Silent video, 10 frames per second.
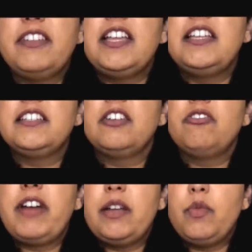is a
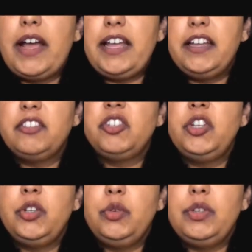great way
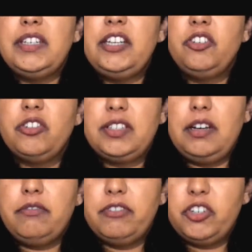to teach
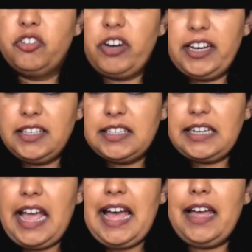yourself
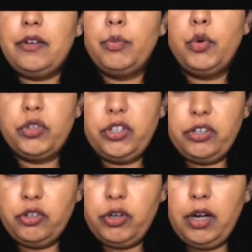restraint and portion
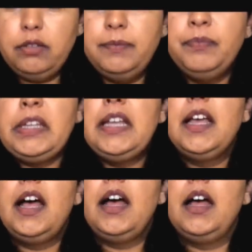control,
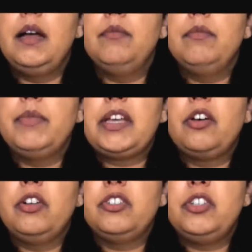
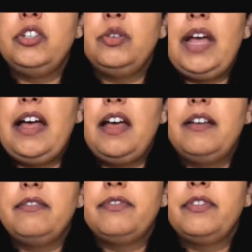because
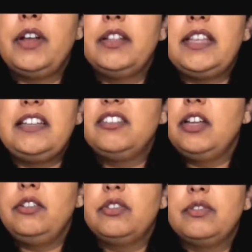there's
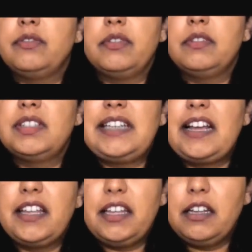no sort of
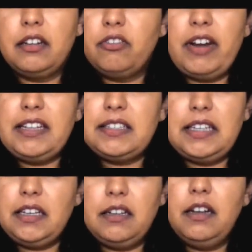snacking,
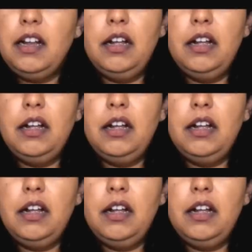grazing,